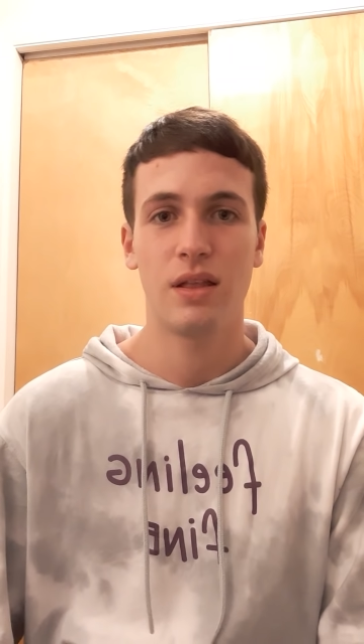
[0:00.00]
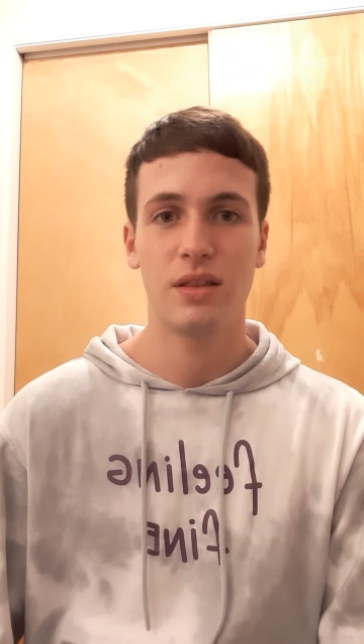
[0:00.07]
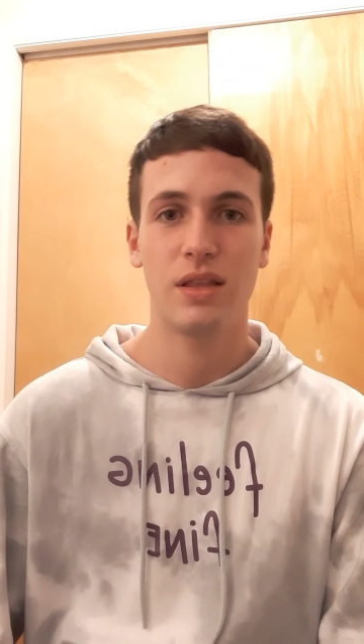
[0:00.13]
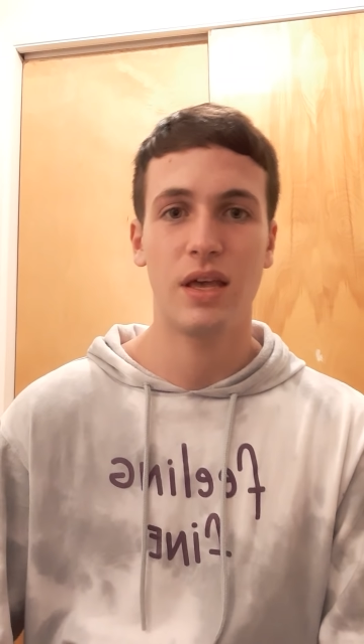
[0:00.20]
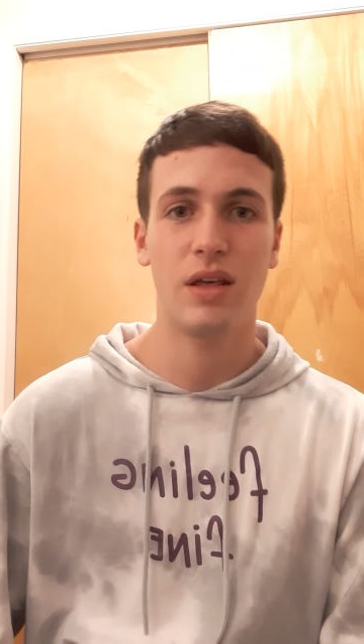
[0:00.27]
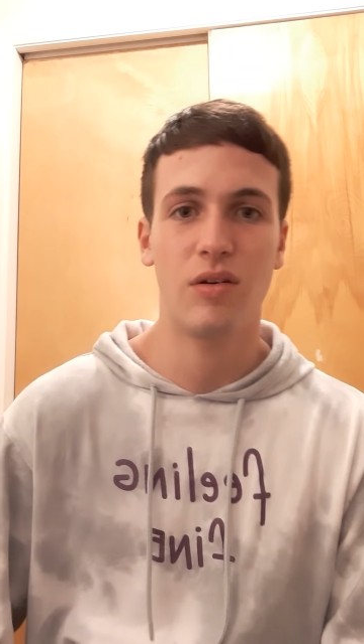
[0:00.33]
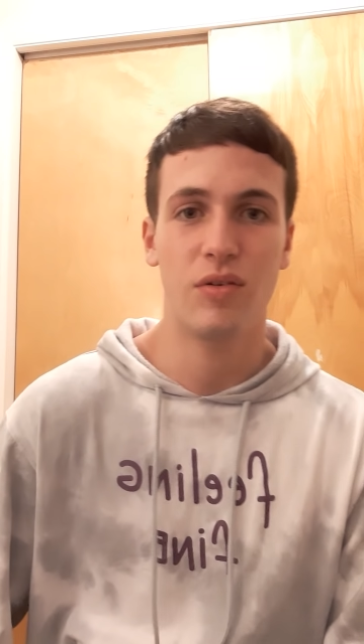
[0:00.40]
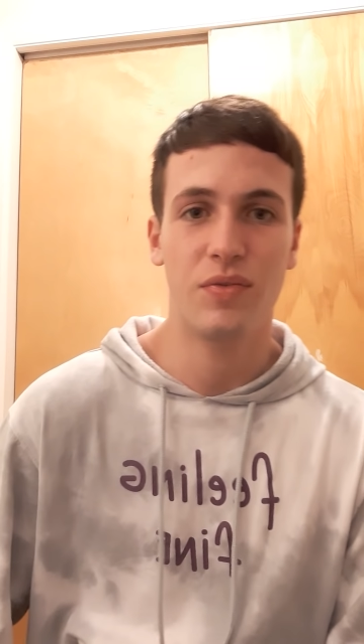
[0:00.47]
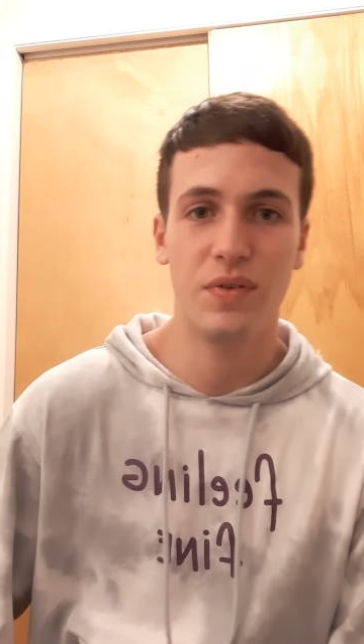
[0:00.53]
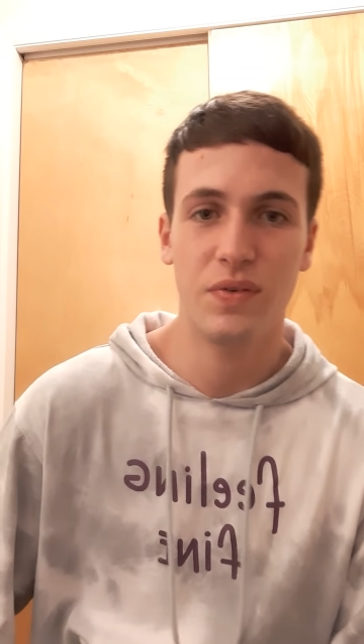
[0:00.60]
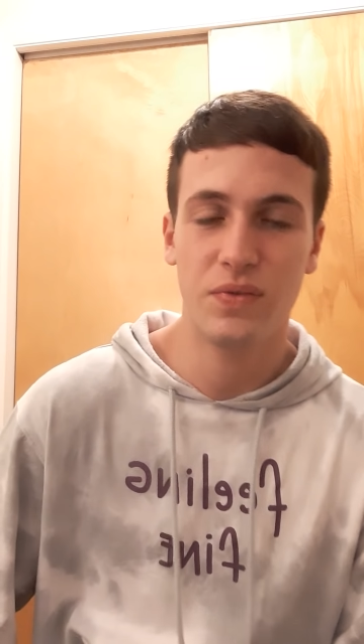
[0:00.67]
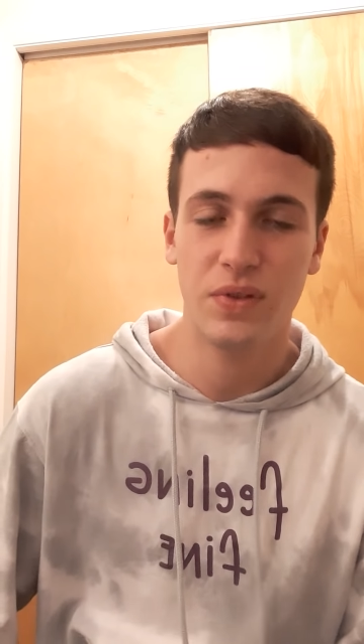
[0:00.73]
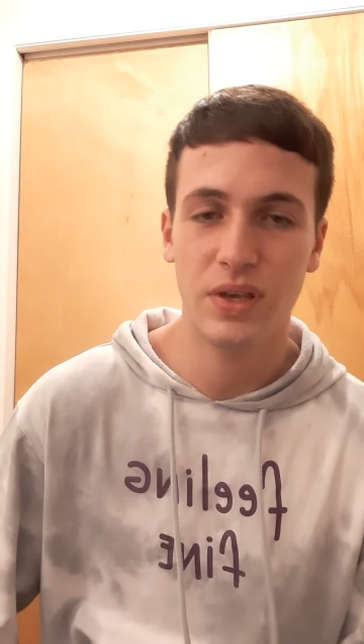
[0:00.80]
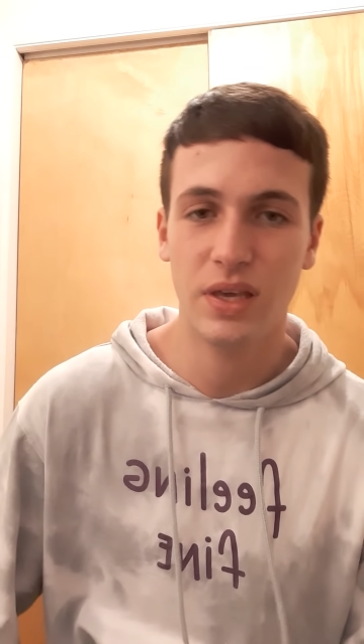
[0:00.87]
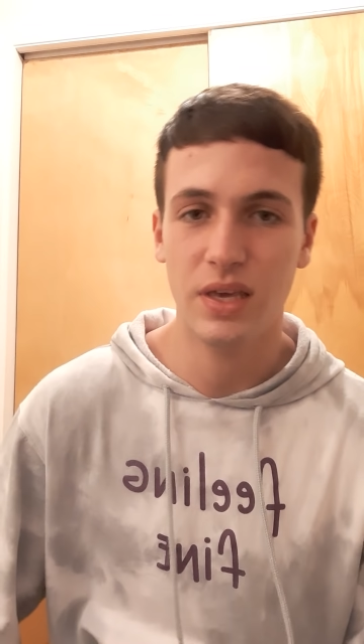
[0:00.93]
10 or
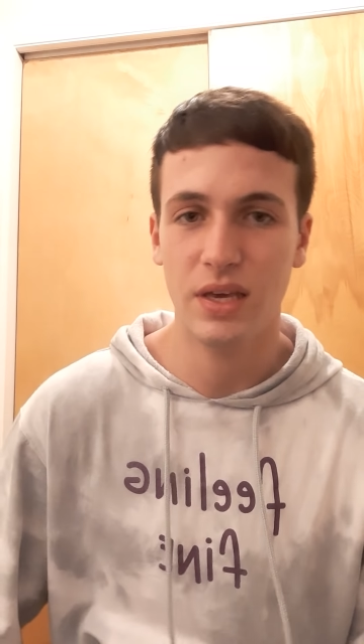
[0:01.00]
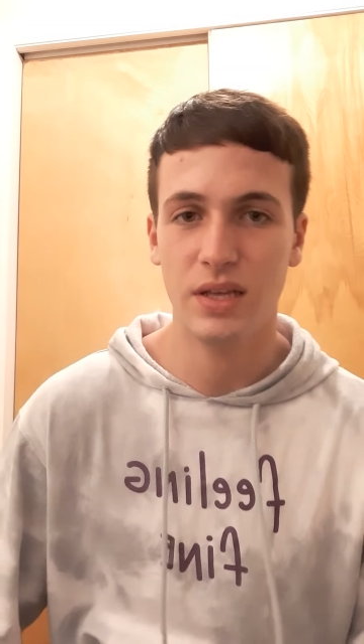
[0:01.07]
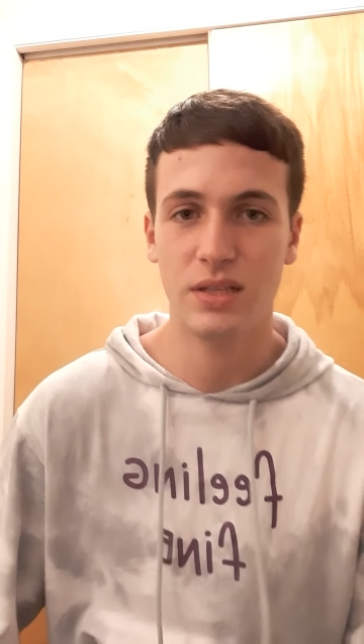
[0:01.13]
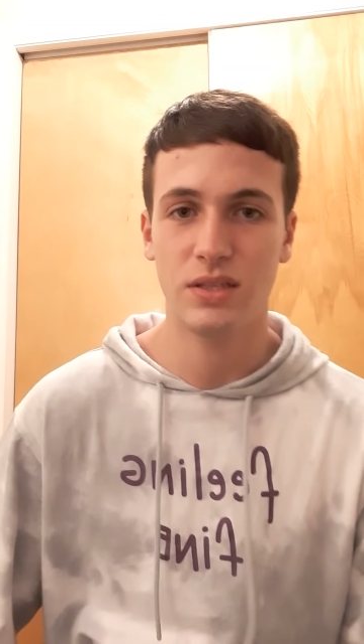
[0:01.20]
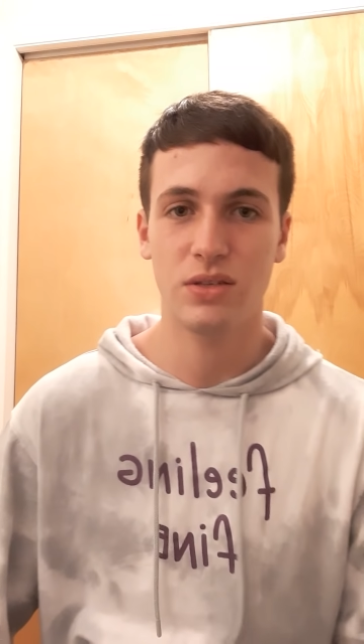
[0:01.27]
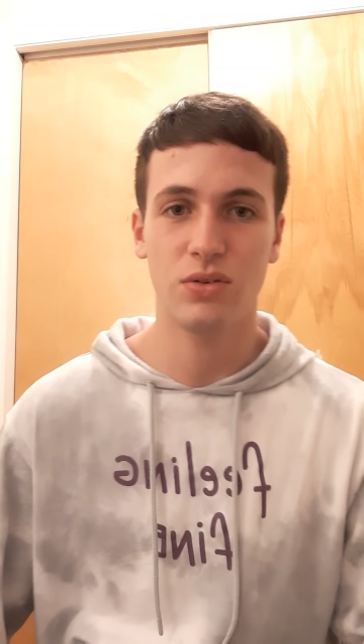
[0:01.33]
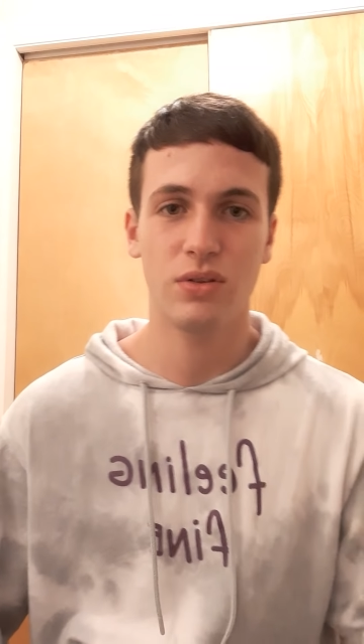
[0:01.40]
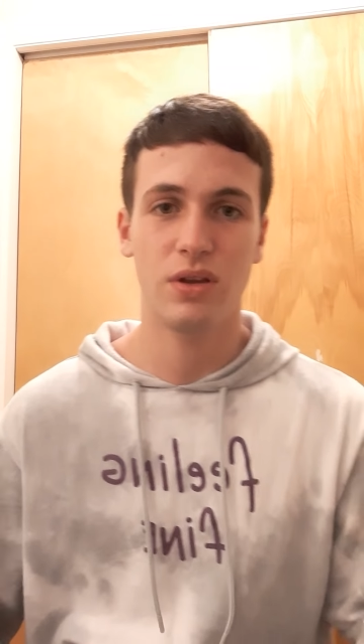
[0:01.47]
15 kids, so